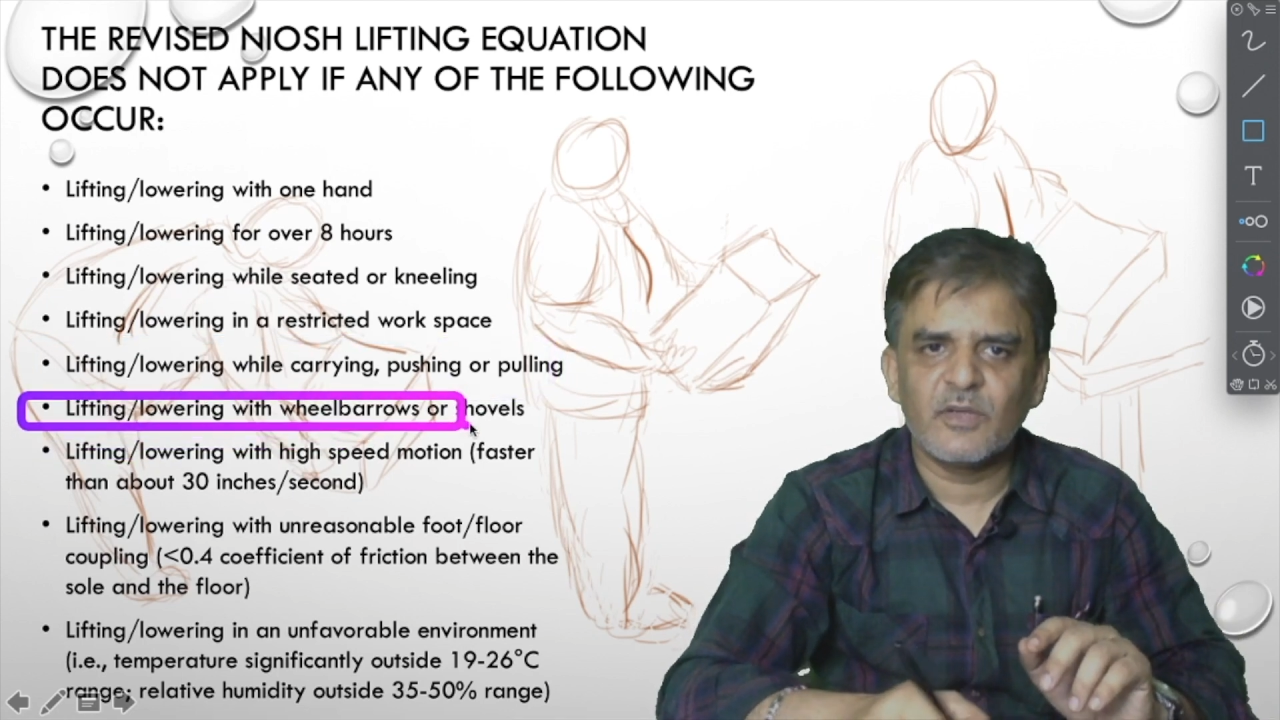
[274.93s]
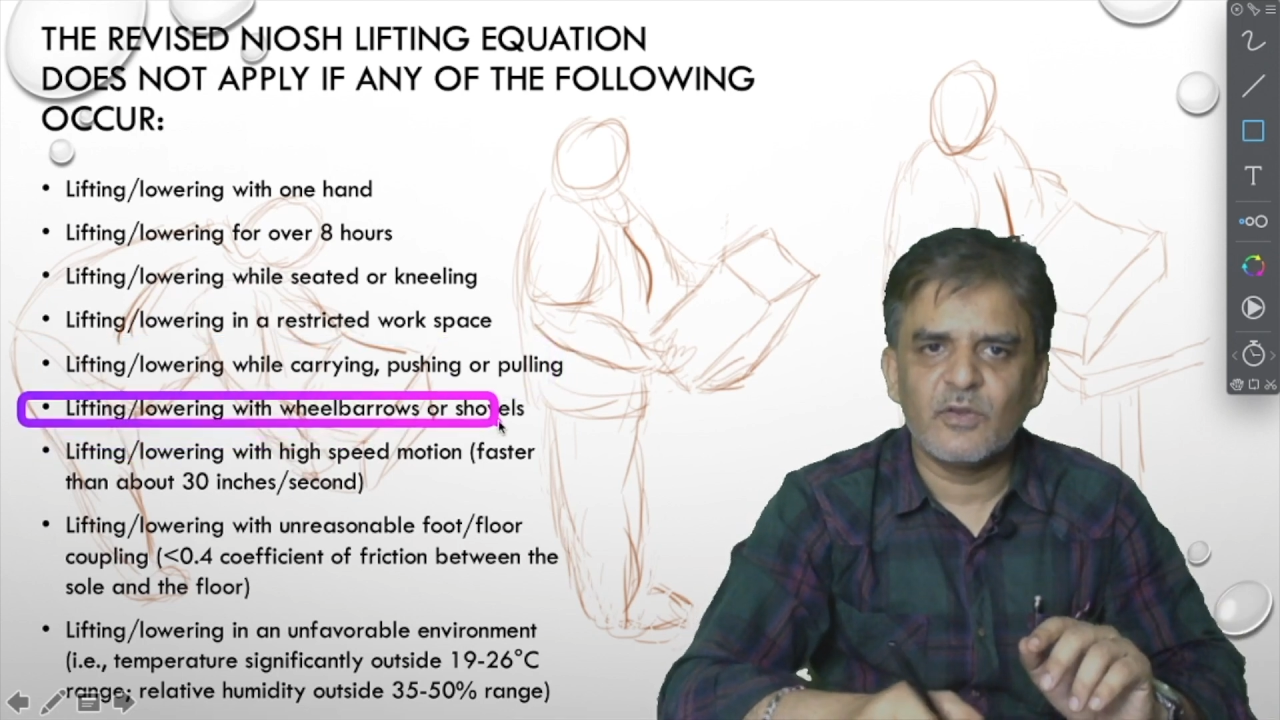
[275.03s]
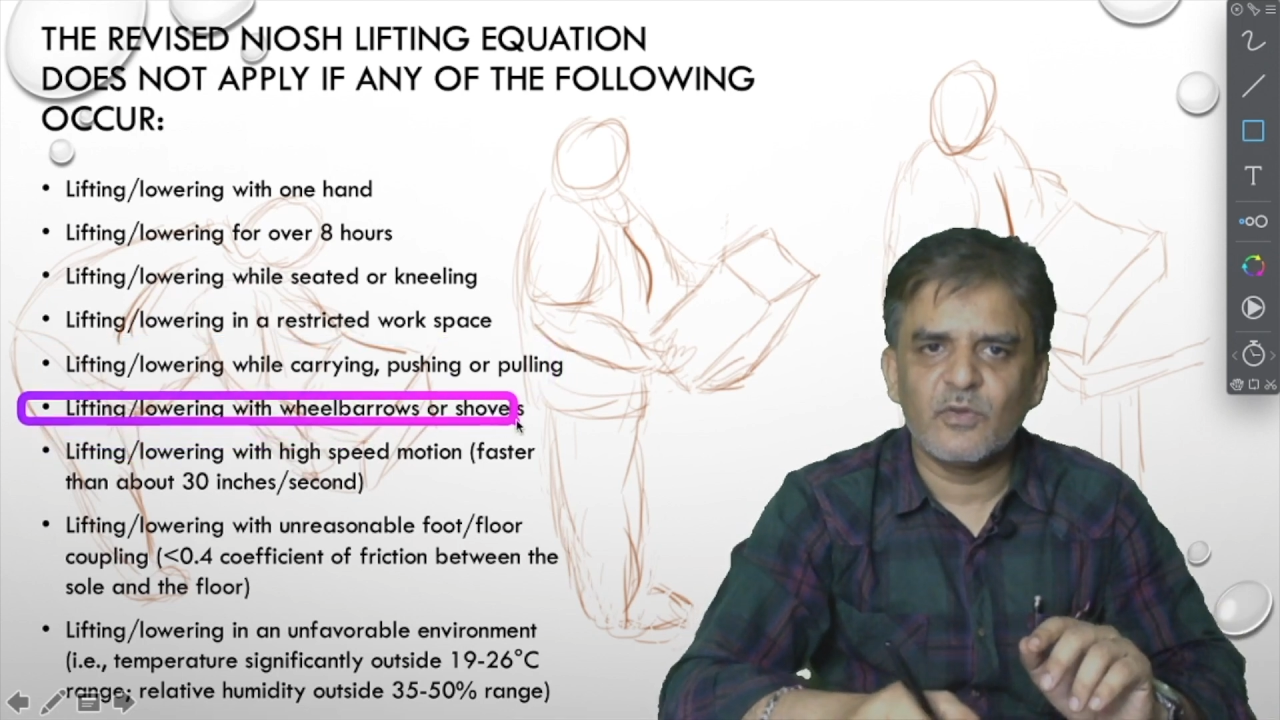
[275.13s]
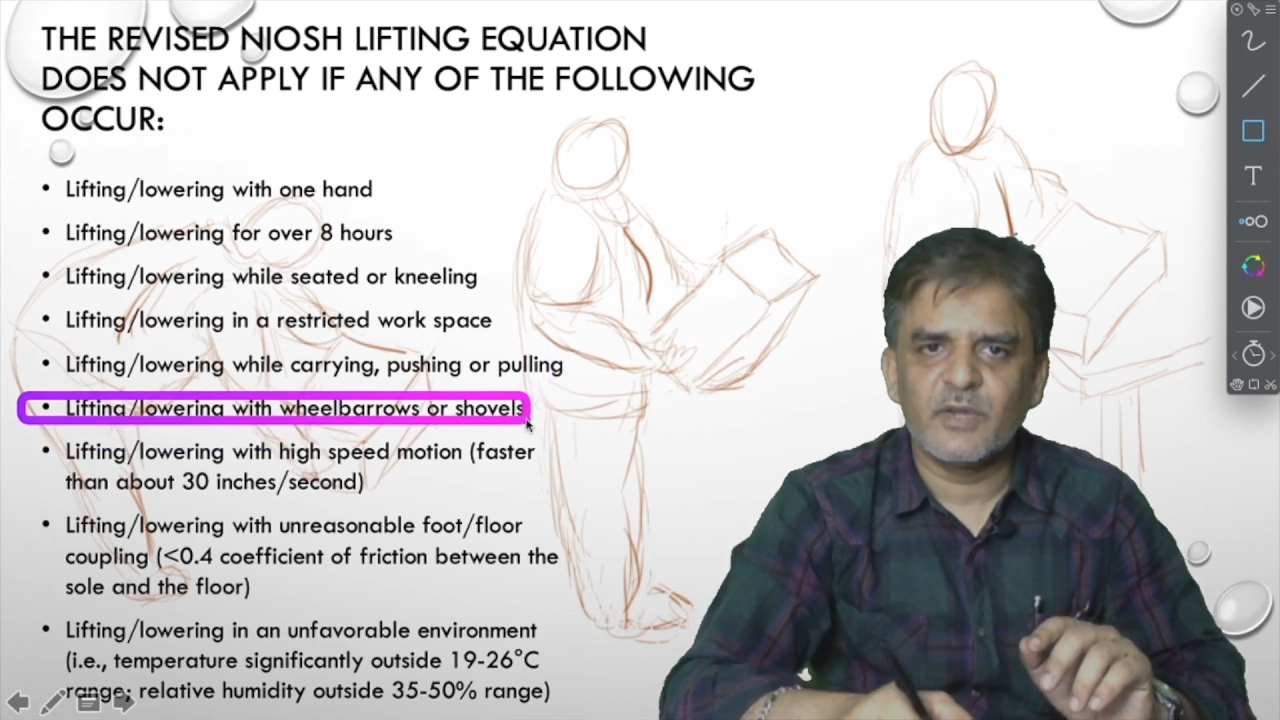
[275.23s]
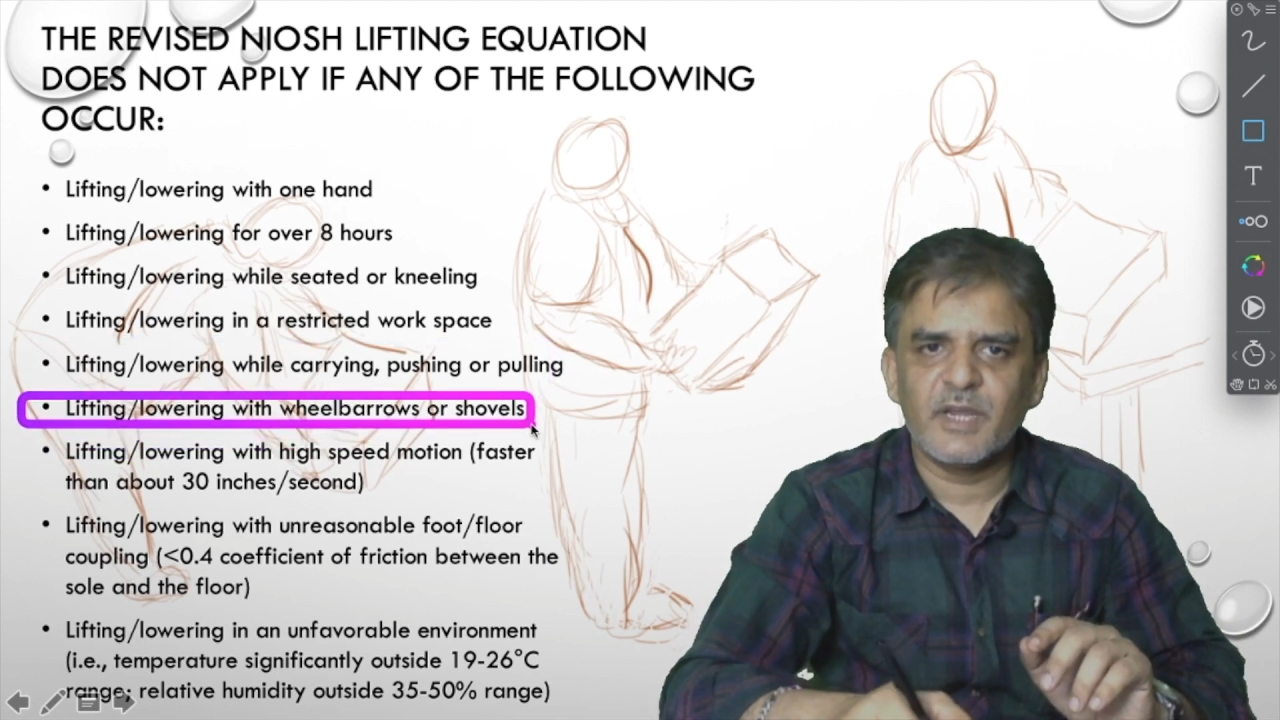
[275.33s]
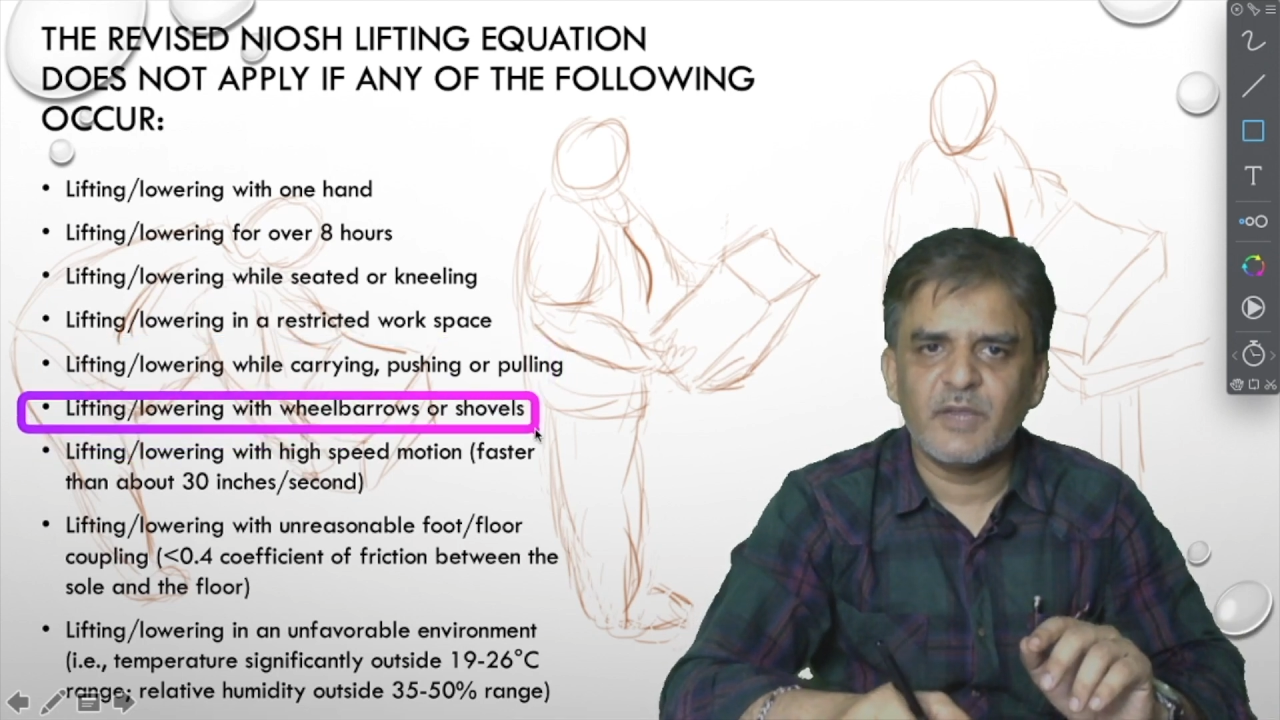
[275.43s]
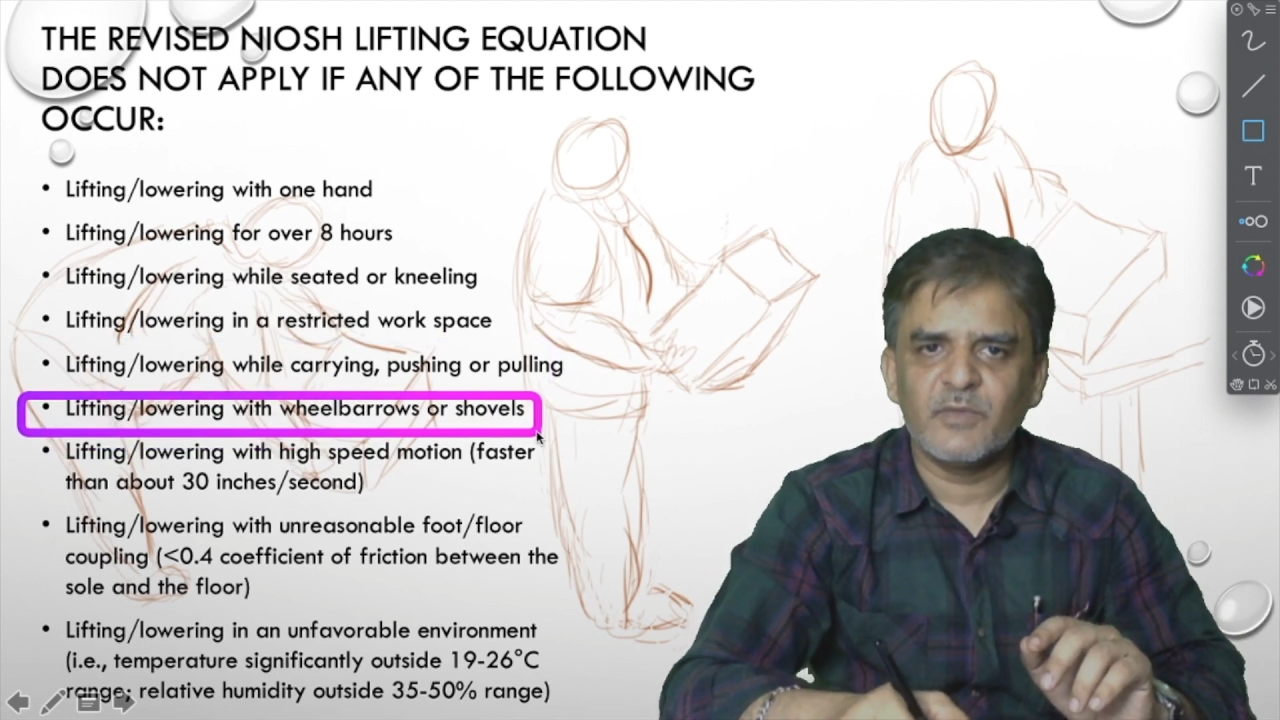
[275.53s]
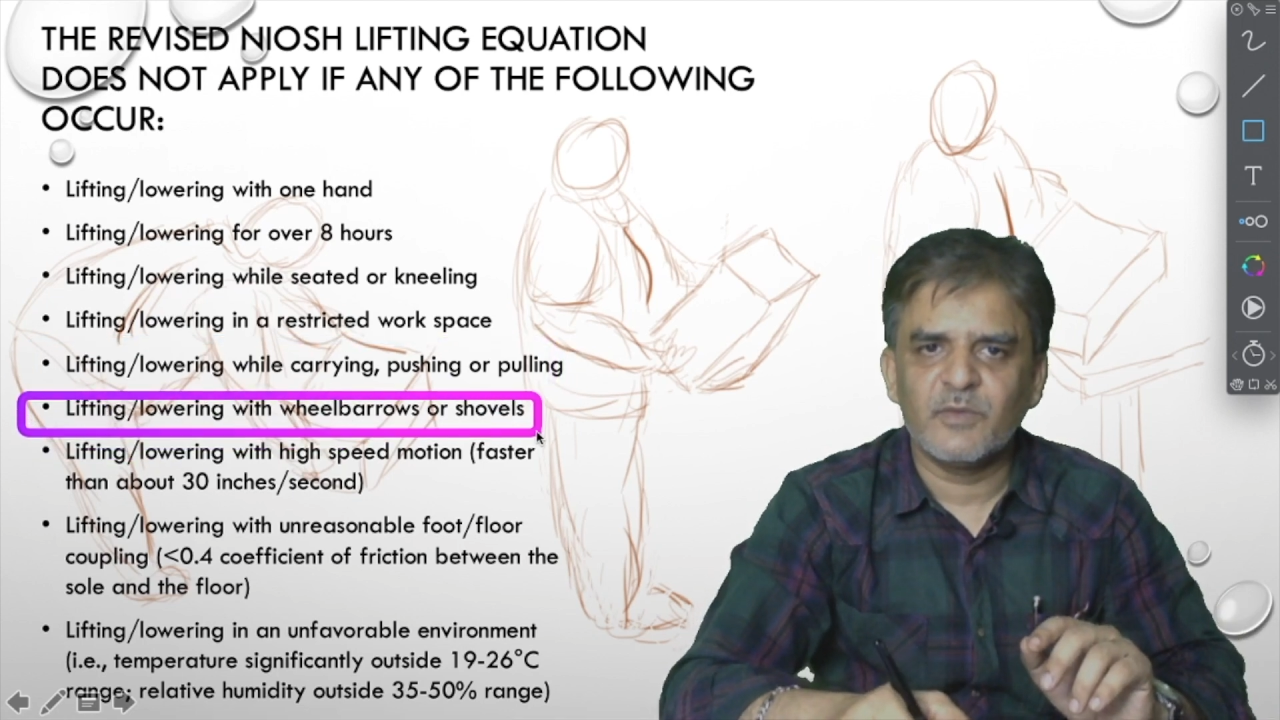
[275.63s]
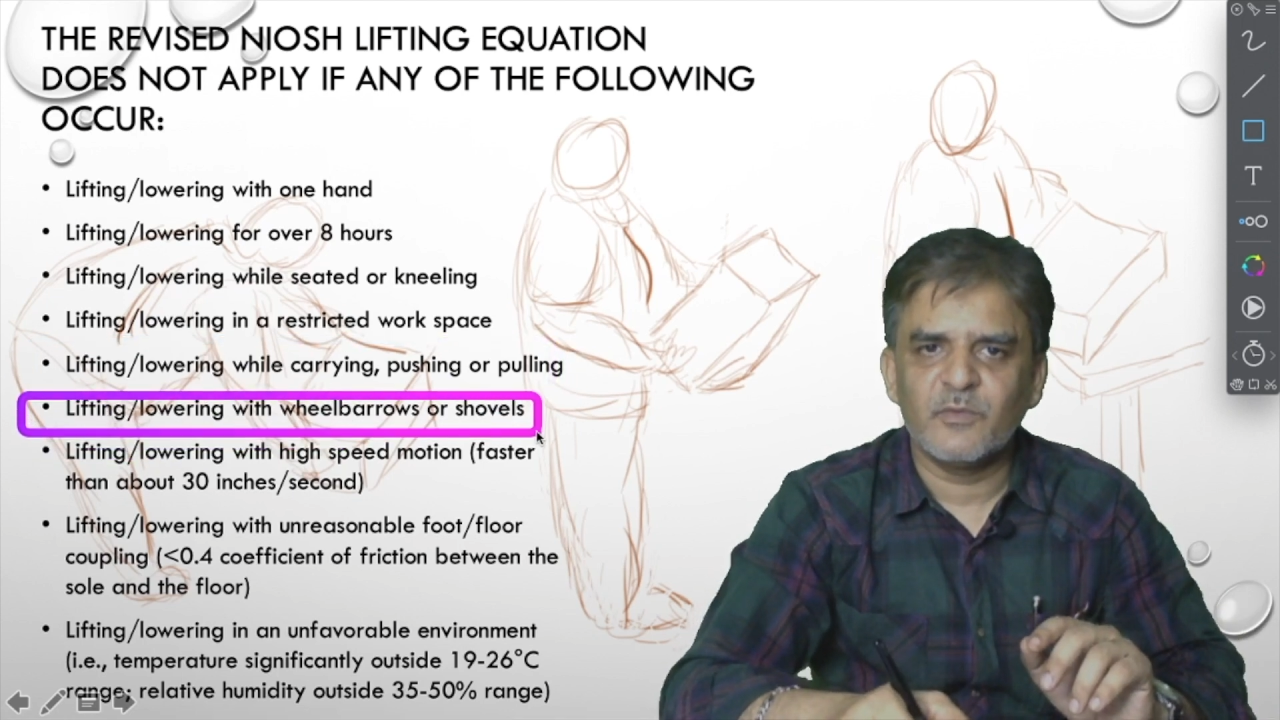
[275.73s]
or lowering with